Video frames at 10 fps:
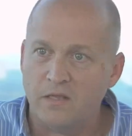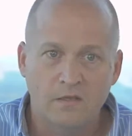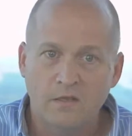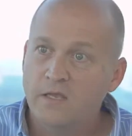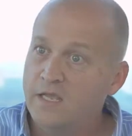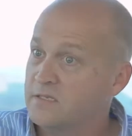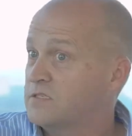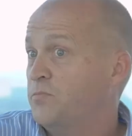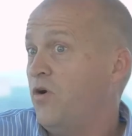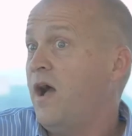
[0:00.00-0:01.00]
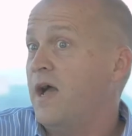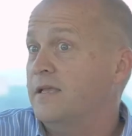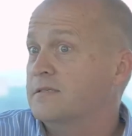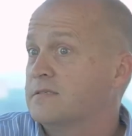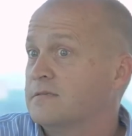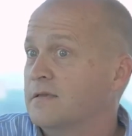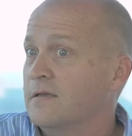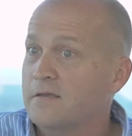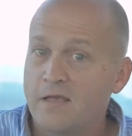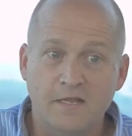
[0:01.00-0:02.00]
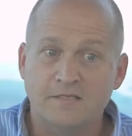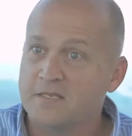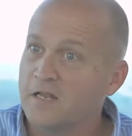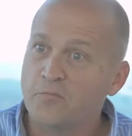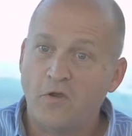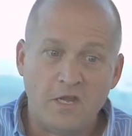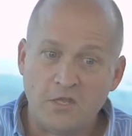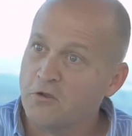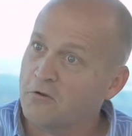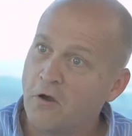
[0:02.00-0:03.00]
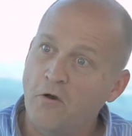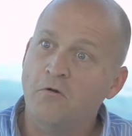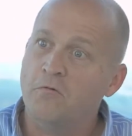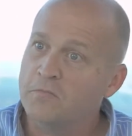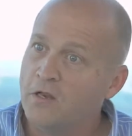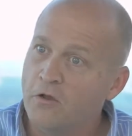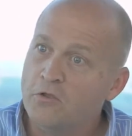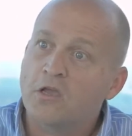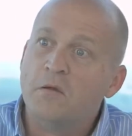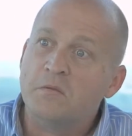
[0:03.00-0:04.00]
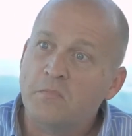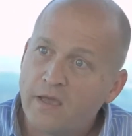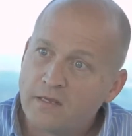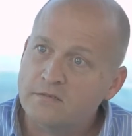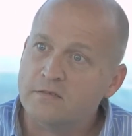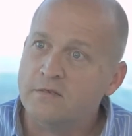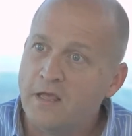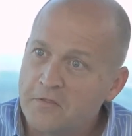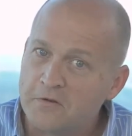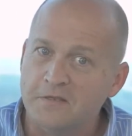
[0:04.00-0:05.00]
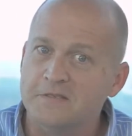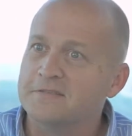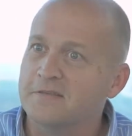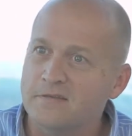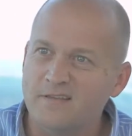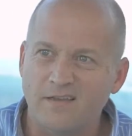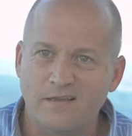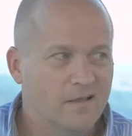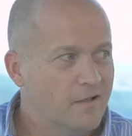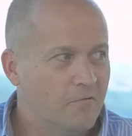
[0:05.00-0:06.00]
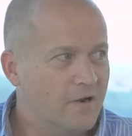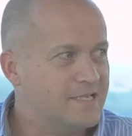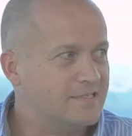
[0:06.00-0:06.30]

but it's a surprise. And it's celebrating your home. You know, you're coming back to the Netherlands. And when